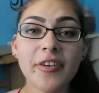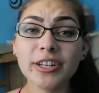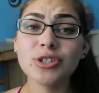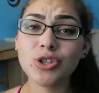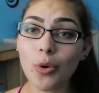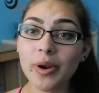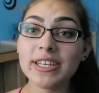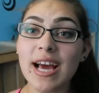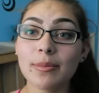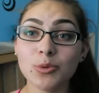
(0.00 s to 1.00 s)
had so
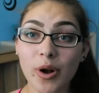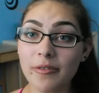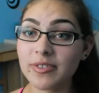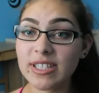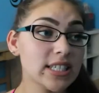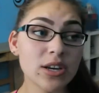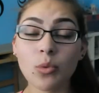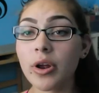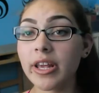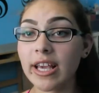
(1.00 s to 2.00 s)
many times where I
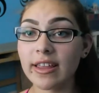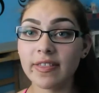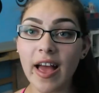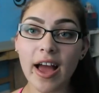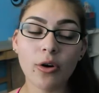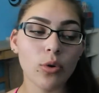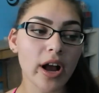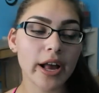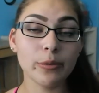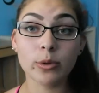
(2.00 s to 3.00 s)
didn't want to eat that,
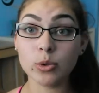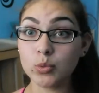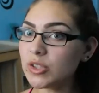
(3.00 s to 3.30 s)
or I would